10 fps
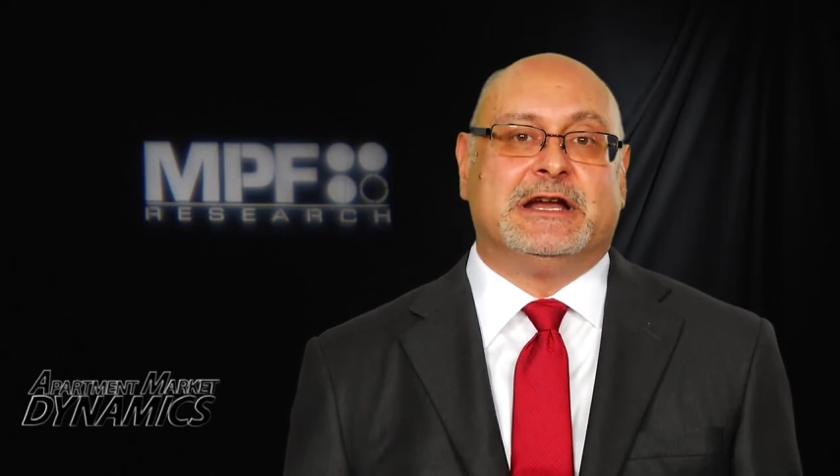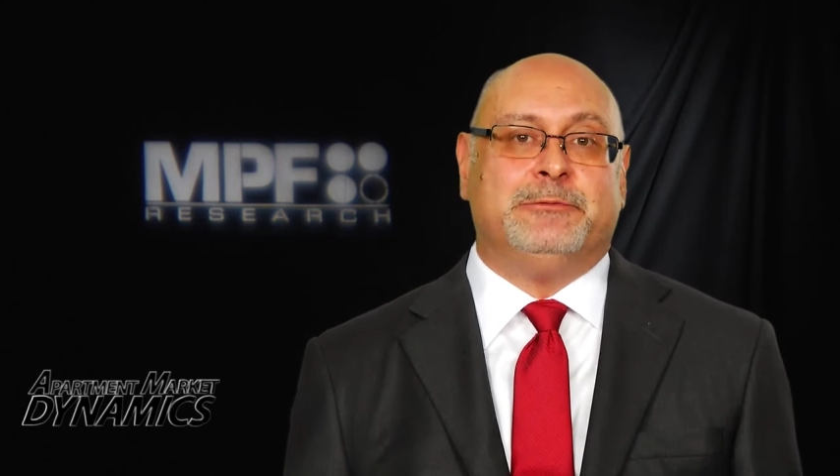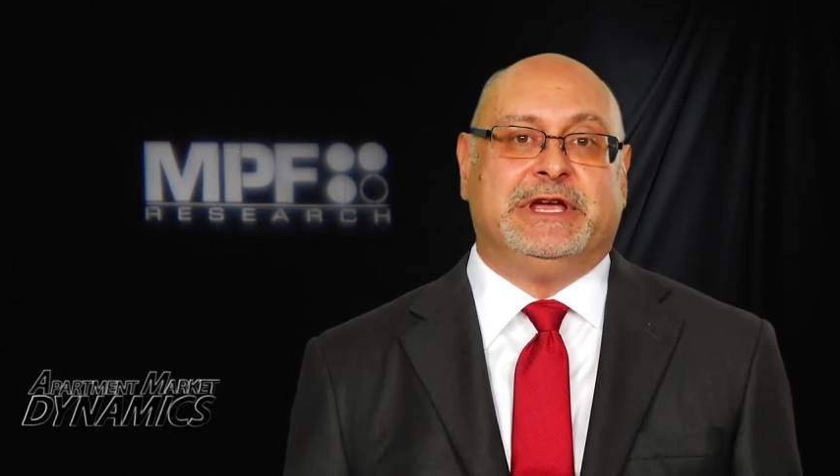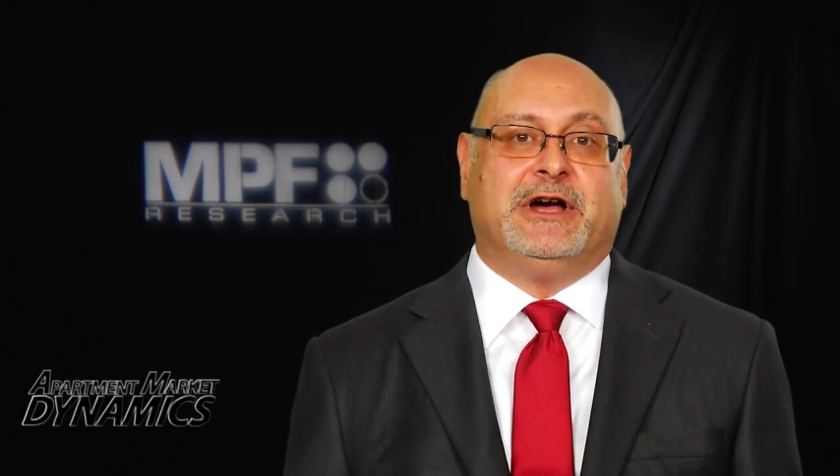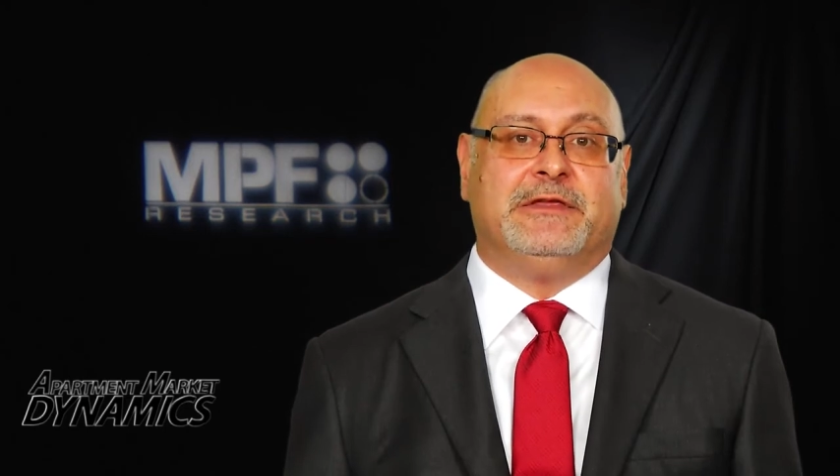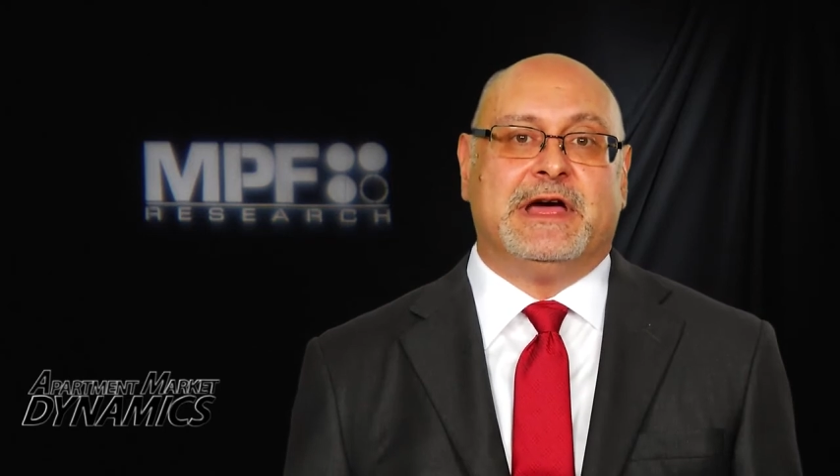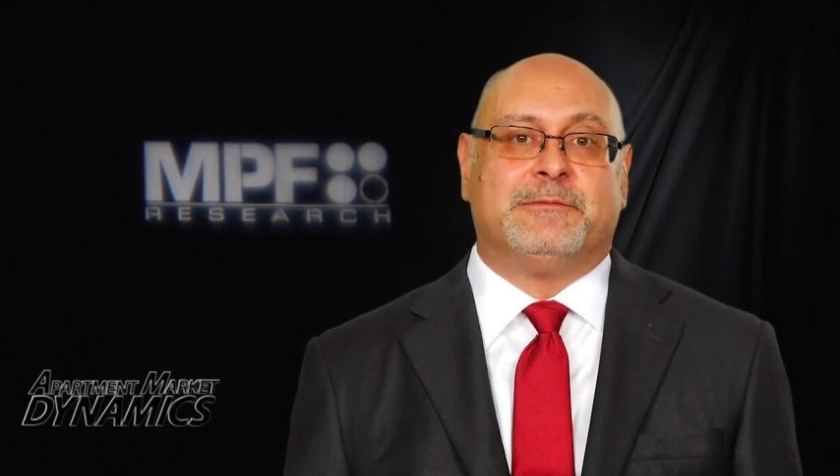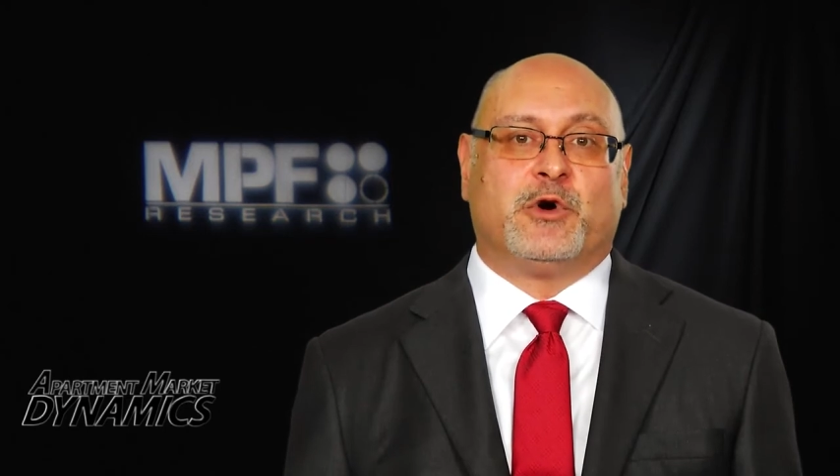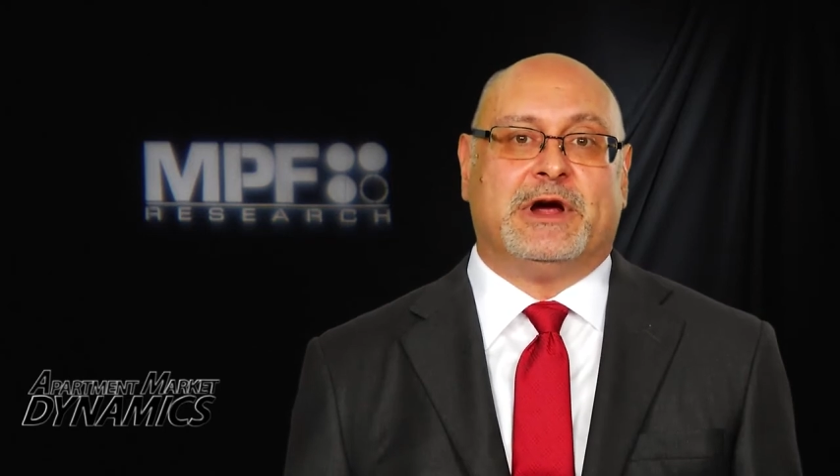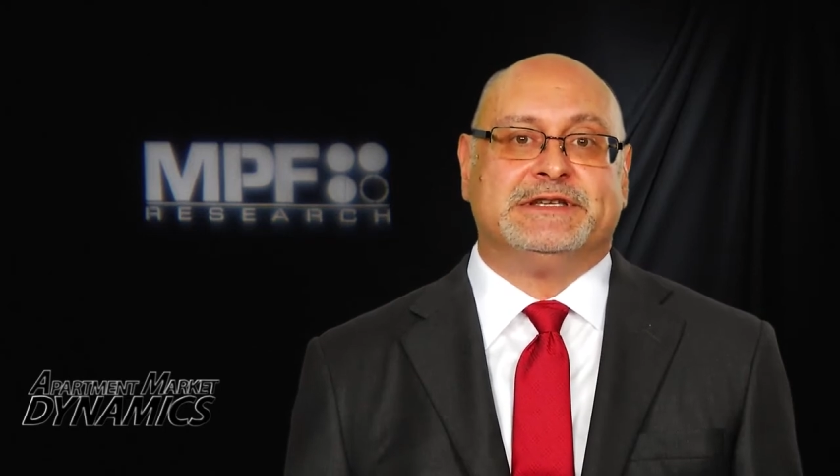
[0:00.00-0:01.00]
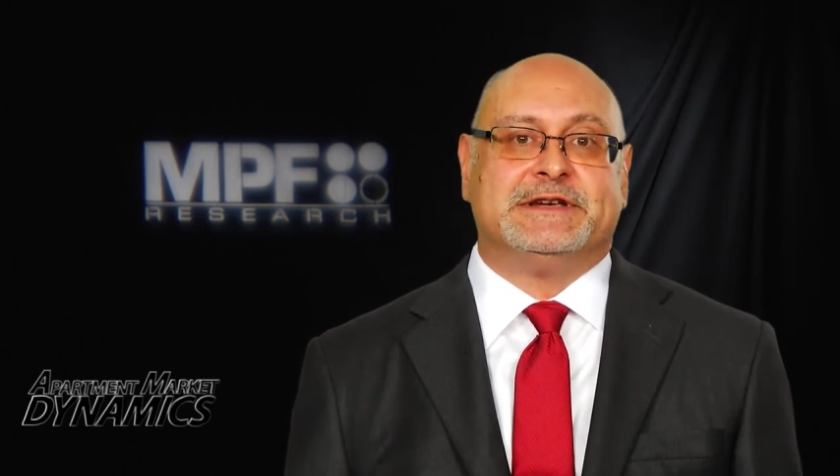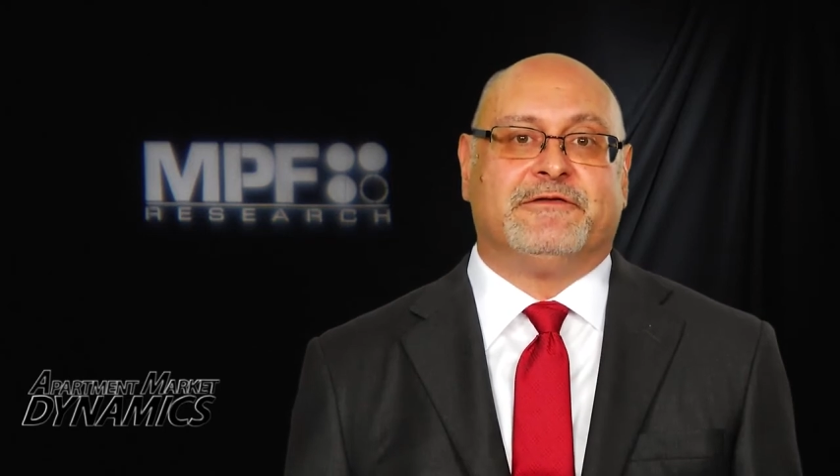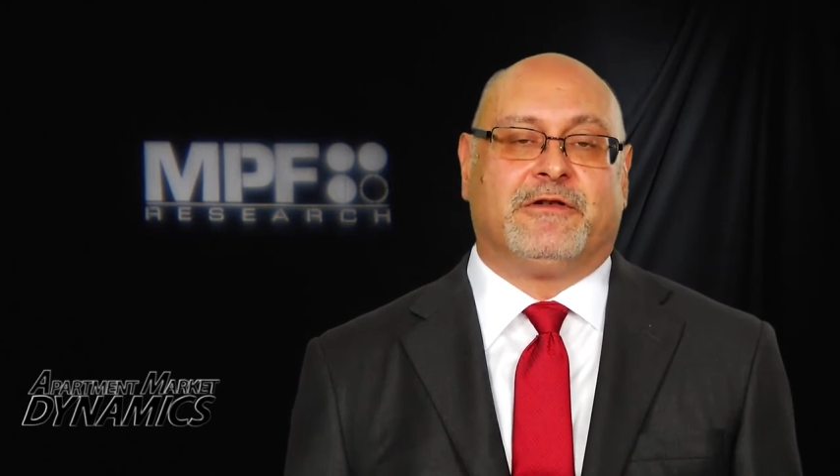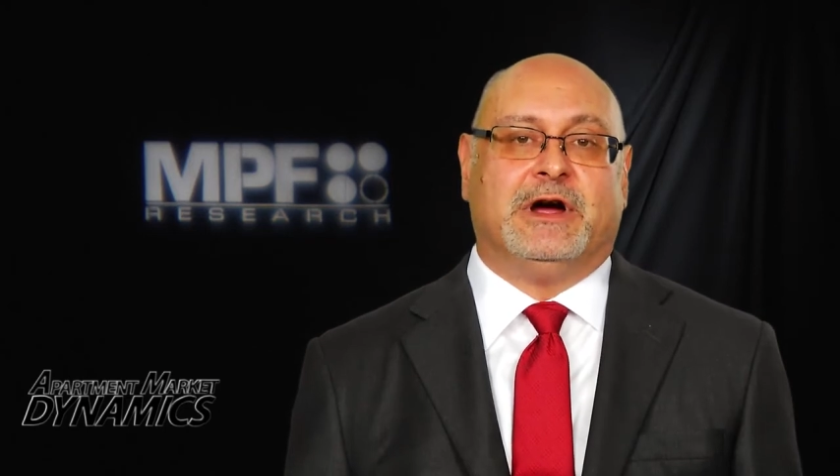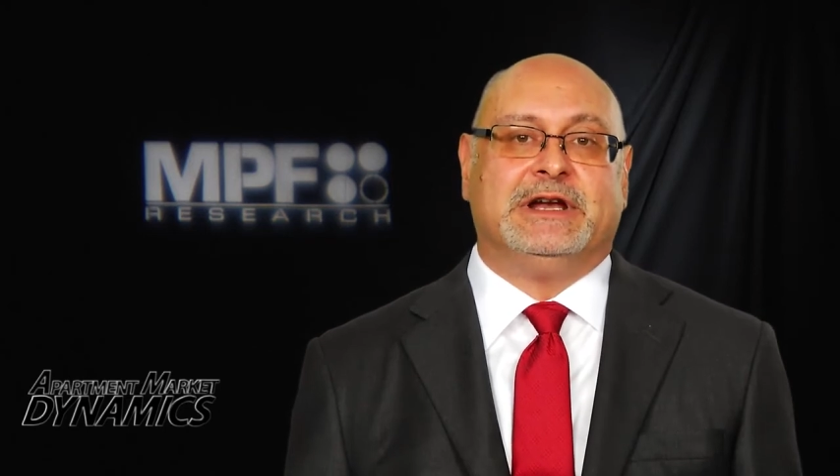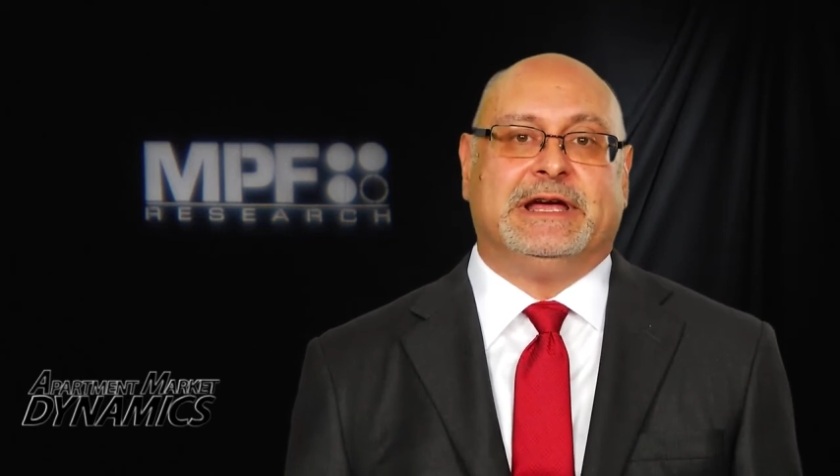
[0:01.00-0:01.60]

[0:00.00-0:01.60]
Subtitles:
to be on that pricing front.